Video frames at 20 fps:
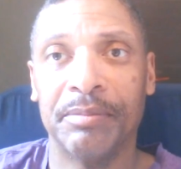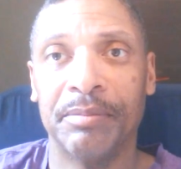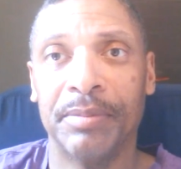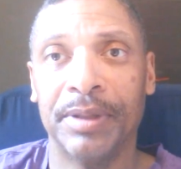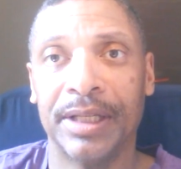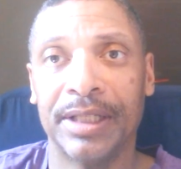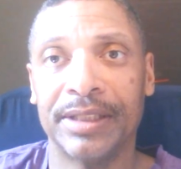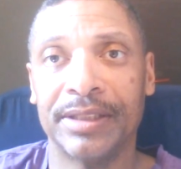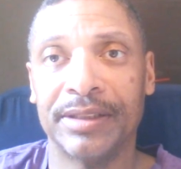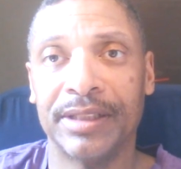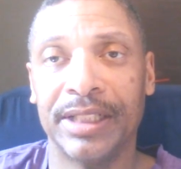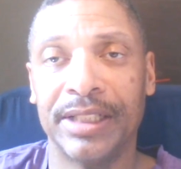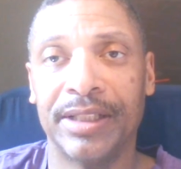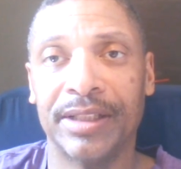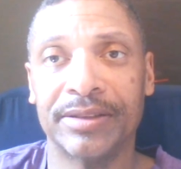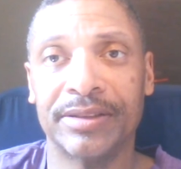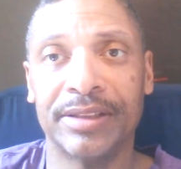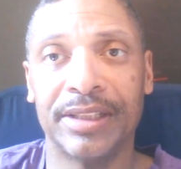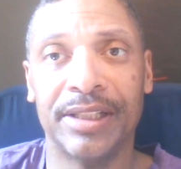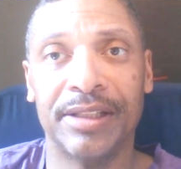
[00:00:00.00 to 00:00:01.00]
But it
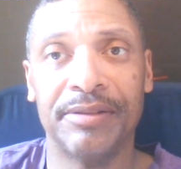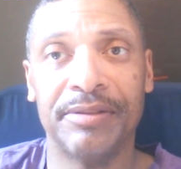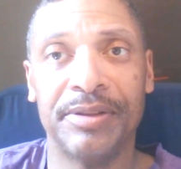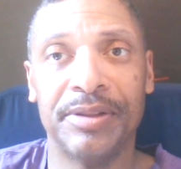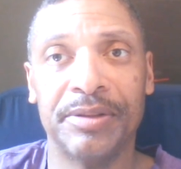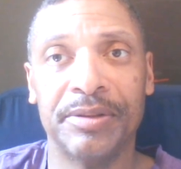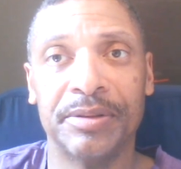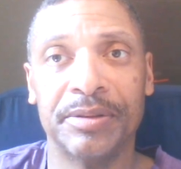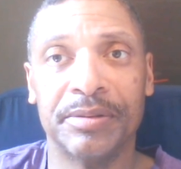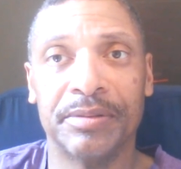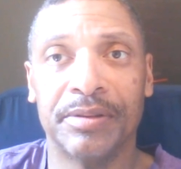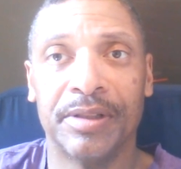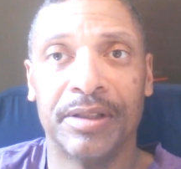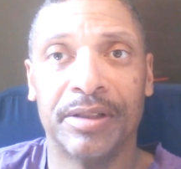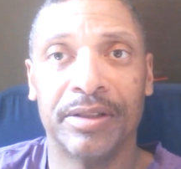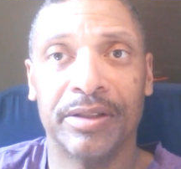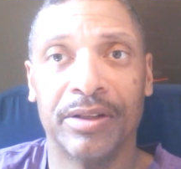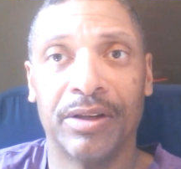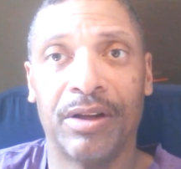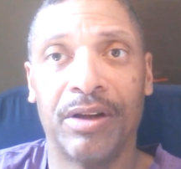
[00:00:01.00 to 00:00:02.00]
doesn't give you
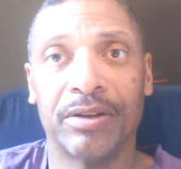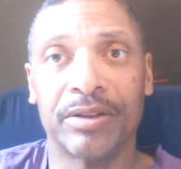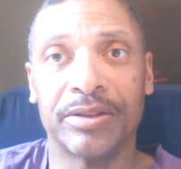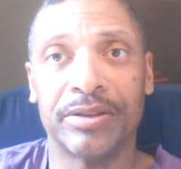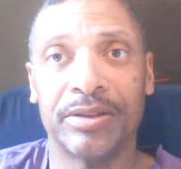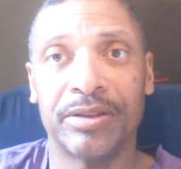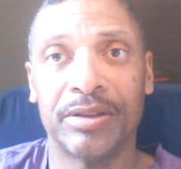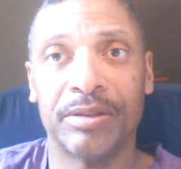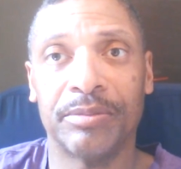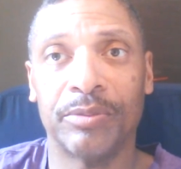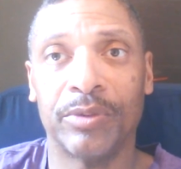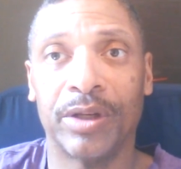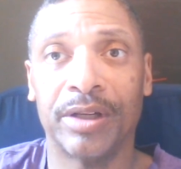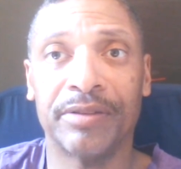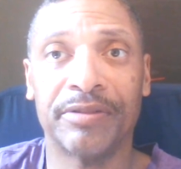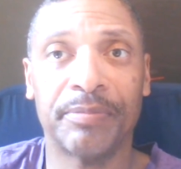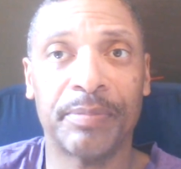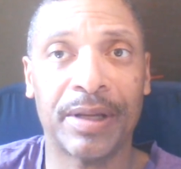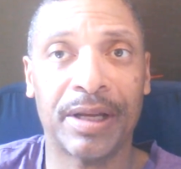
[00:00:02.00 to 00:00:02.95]
long-term what-if